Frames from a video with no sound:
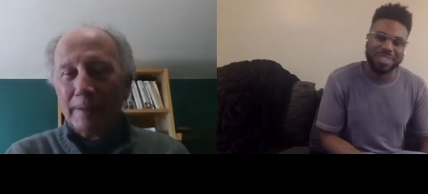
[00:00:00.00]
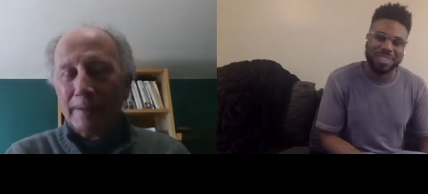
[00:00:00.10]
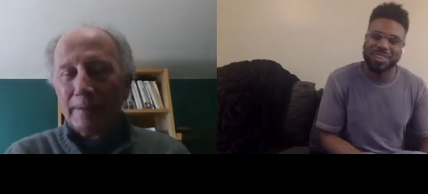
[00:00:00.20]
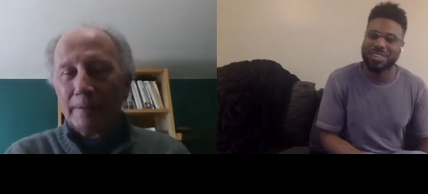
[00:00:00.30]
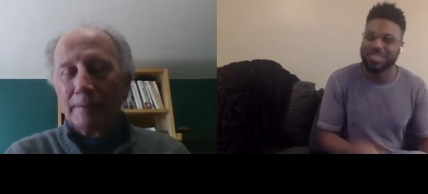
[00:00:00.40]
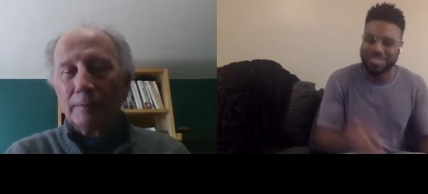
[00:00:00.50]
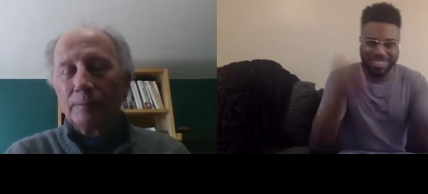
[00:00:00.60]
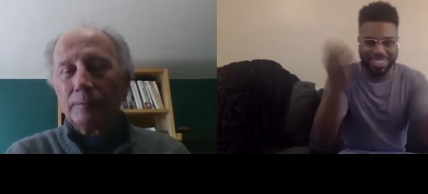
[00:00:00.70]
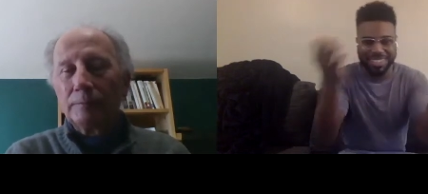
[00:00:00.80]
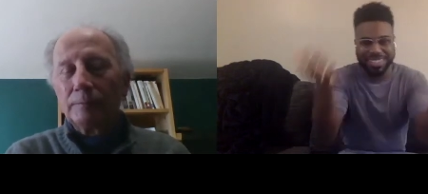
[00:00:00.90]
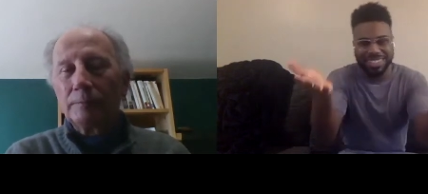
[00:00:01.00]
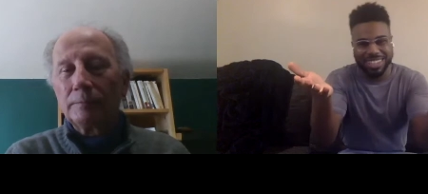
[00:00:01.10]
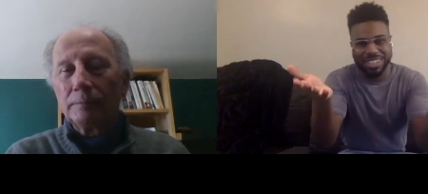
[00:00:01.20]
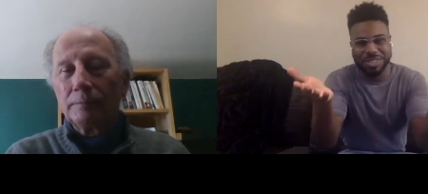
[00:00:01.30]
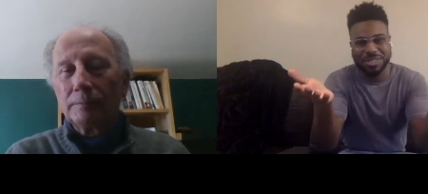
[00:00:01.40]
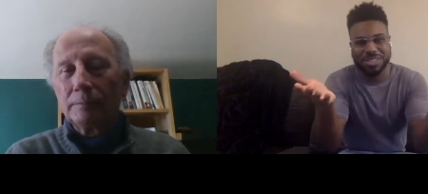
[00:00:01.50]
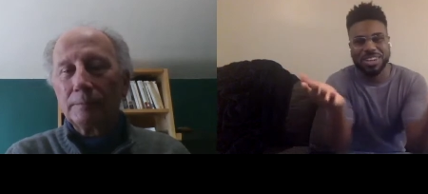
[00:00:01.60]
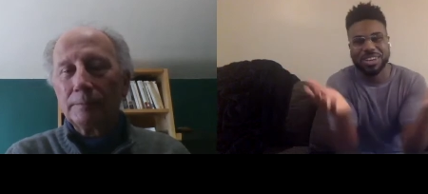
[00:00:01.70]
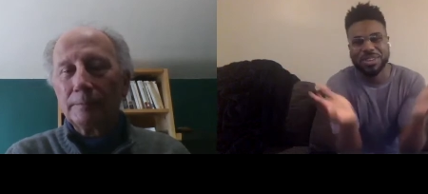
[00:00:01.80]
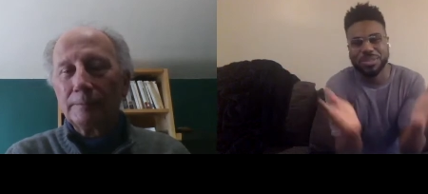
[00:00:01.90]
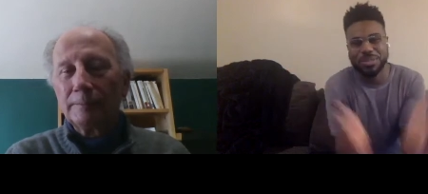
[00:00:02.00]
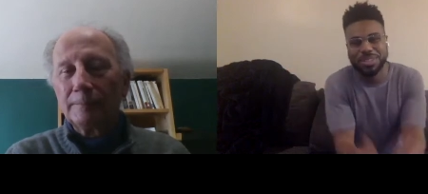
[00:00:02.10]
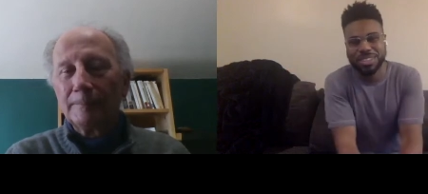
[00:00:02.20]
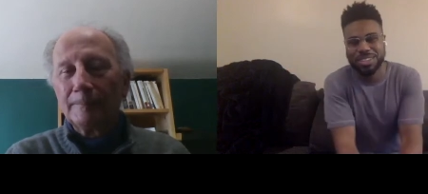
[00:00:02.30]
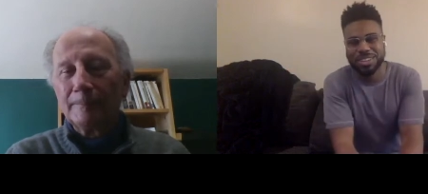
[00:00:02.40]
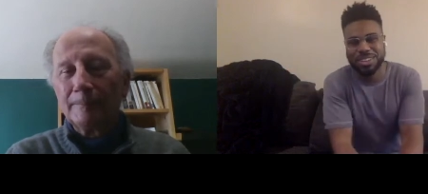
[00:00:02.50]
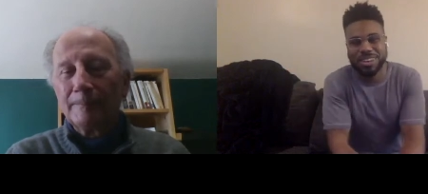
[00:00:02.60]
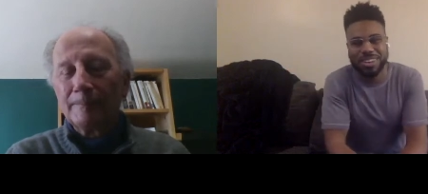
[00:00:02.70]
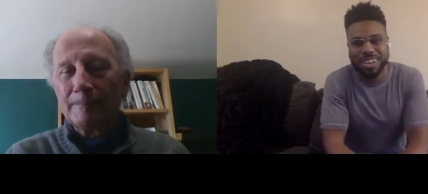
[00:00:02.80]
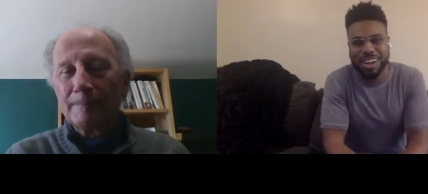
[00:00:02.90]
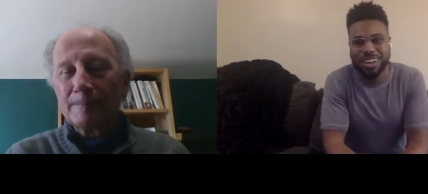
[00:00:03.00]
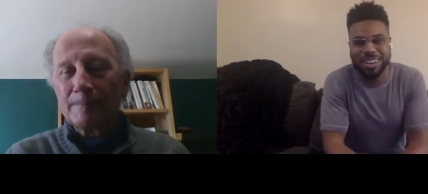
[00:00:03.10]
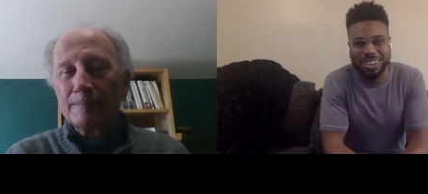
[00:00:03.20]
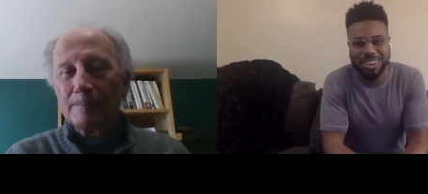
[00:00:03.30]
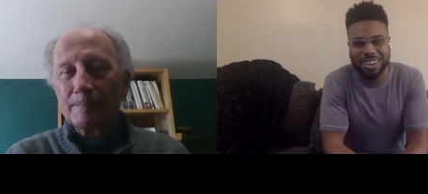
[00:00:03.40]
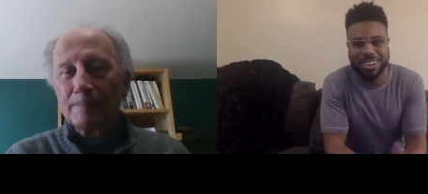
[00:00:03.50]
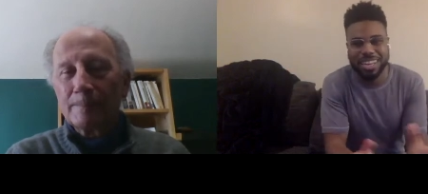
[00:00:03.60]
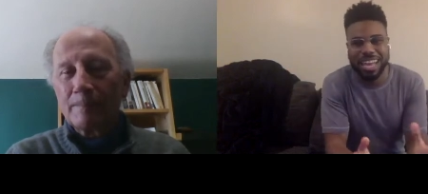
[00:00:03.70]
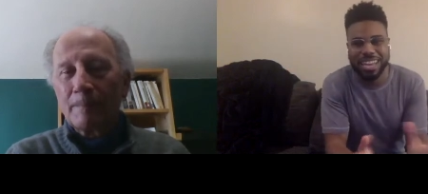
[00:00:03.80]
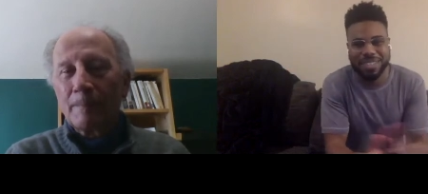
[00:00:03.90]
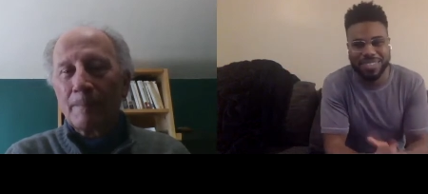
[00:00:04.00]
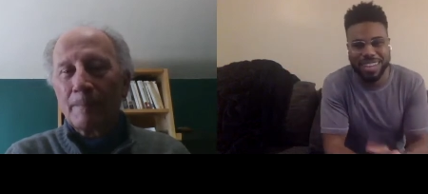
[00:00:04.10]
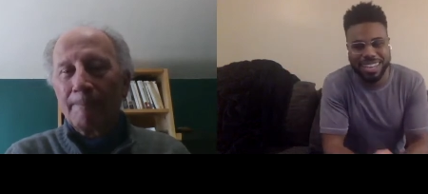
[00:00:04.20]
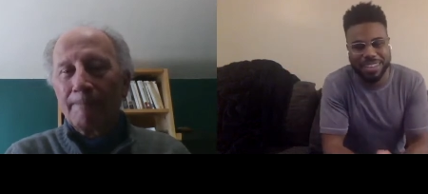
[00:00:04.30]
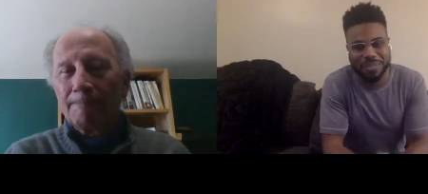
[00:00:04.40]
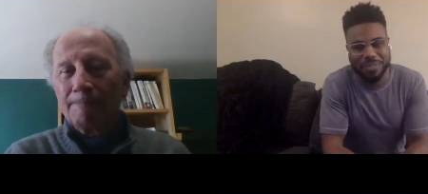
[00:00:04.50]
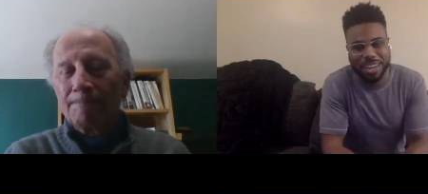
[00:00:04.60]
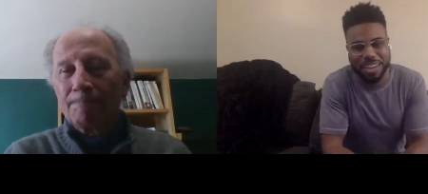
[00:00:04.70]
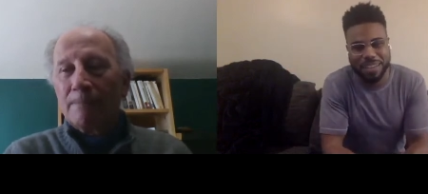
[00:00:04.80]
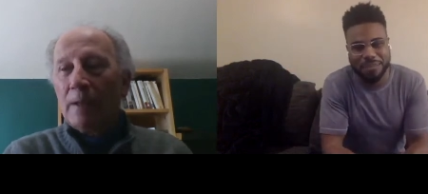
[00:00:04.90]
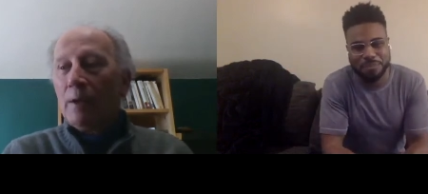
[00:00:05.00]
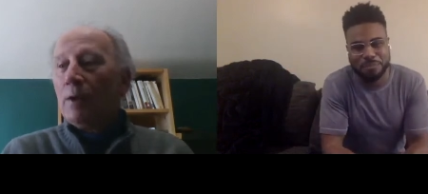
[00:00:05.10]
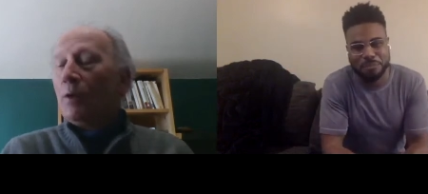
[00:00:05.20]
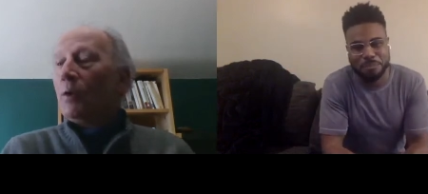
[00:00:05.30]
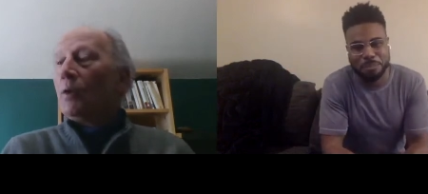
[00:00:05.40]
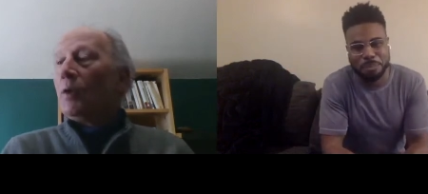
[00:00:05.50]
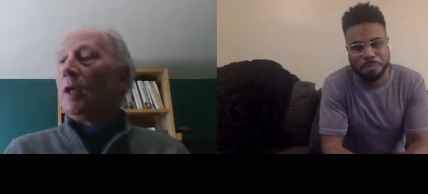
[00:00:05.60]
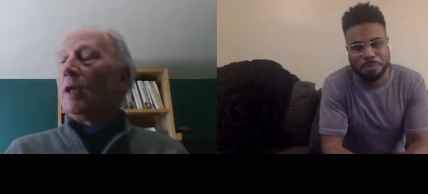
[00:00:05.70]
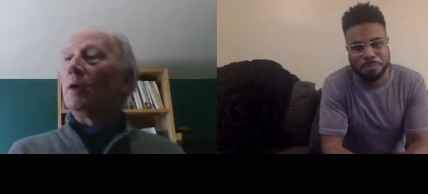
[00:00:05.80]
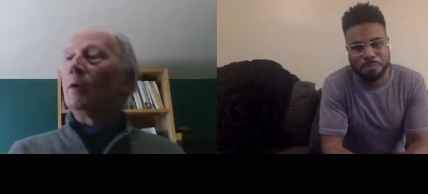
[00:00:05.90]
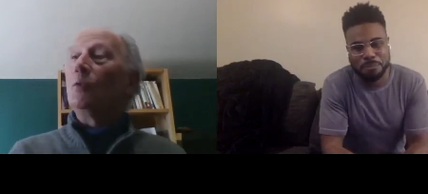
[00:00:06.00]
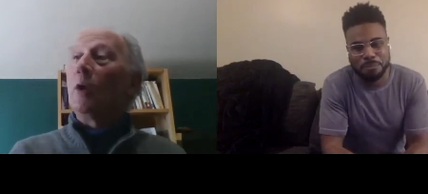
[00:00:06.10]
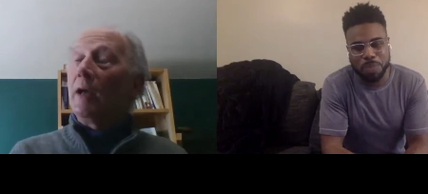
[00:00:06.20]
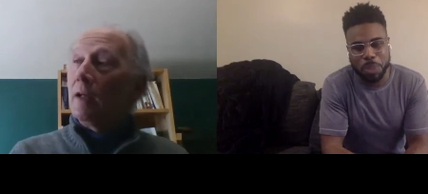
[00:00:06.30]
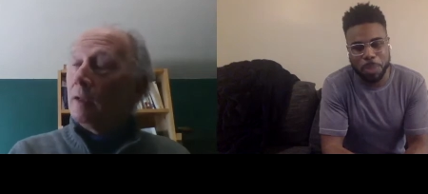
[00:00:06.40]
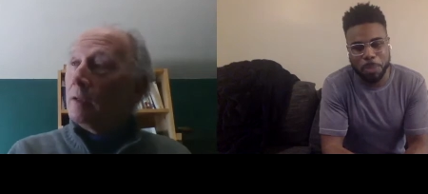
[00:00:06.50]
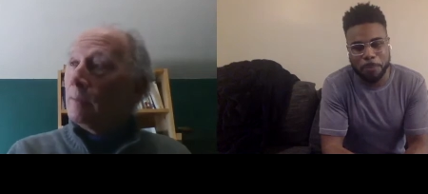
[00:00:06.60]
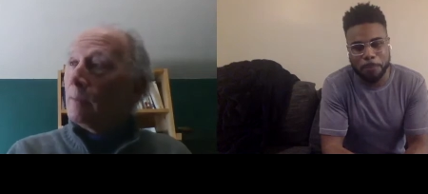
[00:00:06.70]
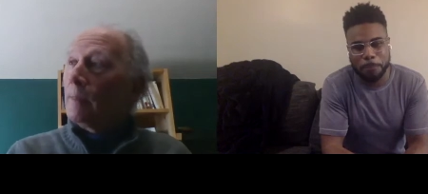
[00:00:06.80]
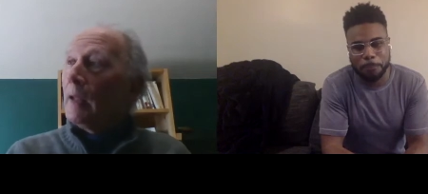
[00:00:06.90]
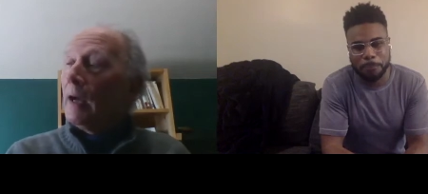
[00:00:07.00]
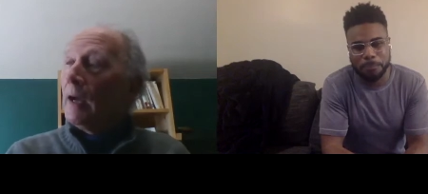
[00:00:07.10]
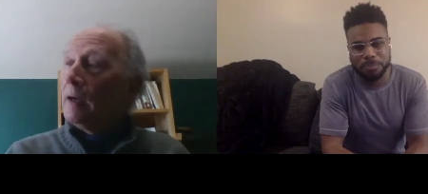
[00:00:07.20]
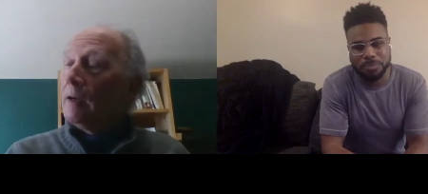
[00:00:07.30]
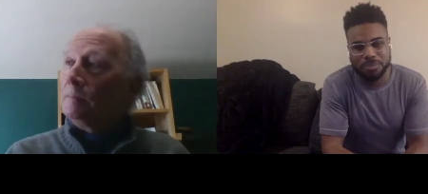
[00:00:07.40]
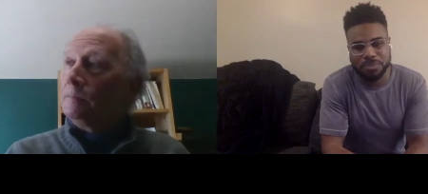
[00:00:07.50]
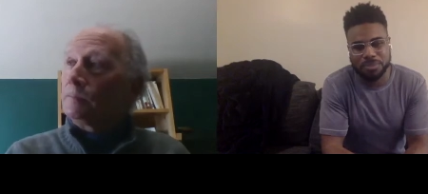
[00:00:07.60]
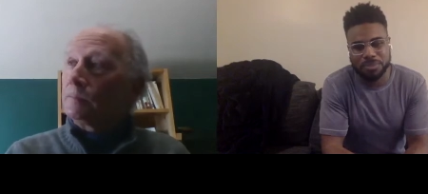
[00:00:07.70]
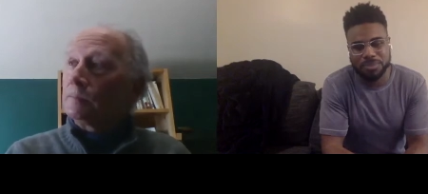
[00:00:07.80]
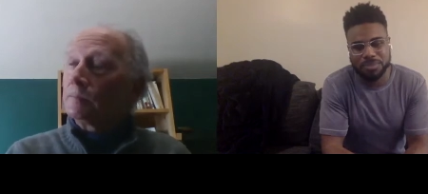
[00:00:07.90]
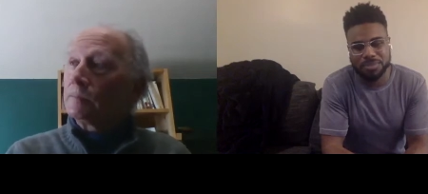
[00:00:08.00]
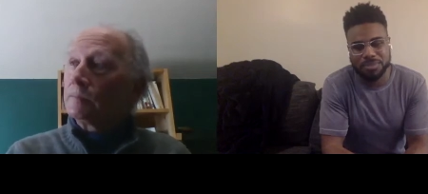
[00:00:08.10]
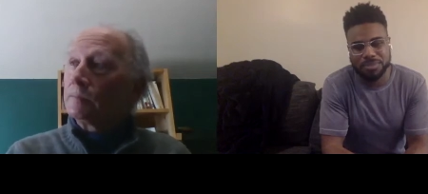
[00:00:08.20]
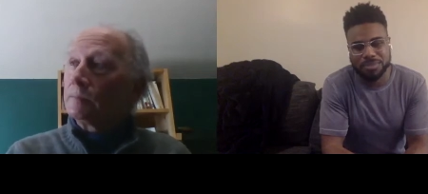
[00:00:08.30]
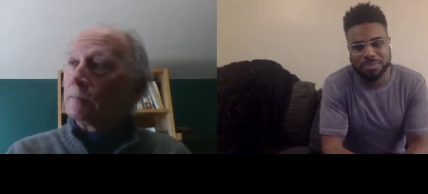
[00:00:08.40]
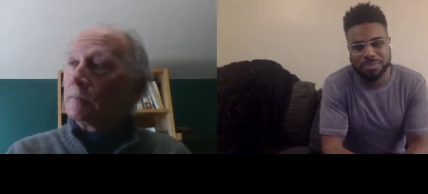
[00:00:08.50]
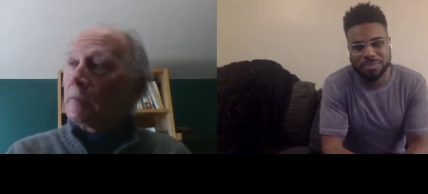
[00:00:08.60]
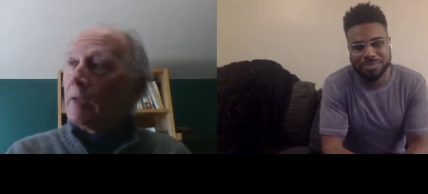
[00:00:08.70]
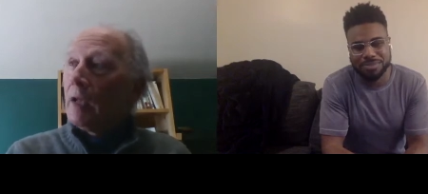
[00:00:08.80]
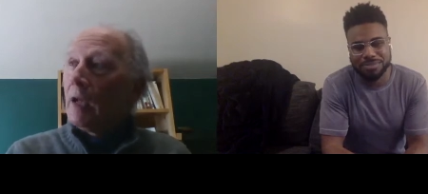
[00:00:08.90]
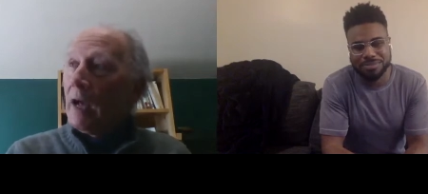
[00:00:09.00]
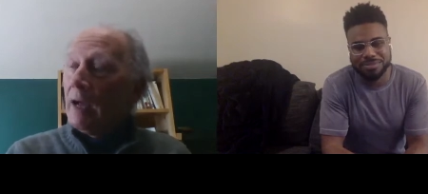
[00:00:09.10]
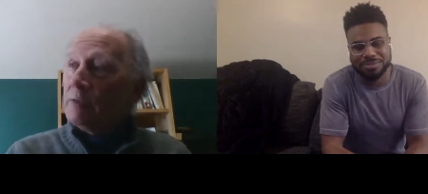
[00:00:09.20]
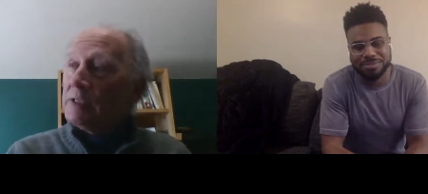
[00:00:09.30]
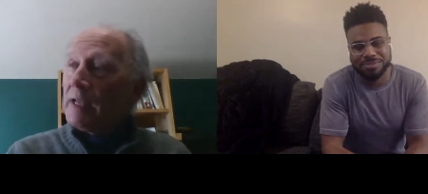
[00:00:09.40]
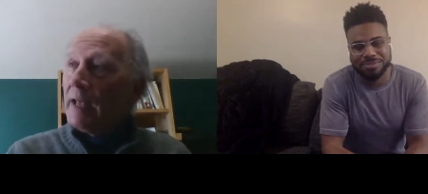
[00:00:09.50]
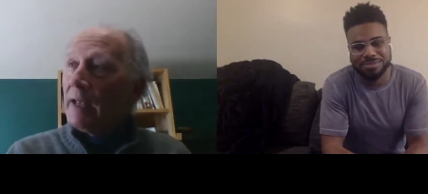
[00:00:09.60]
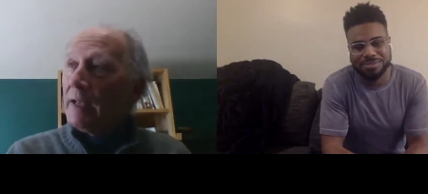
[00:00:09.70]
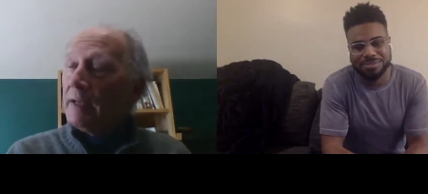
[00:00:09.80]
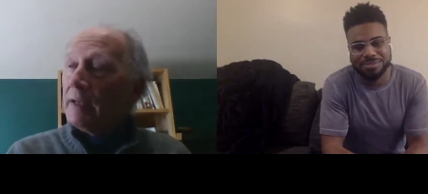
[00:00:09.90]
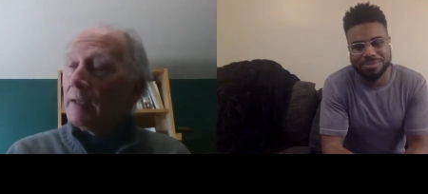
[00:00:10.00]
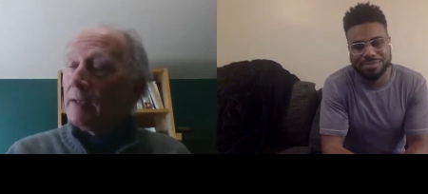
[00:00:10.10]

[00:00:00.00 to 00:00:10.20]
Speaker 1: so, you, sir, what's your art art art life like right now?
Speaker 2: Well, um, I would say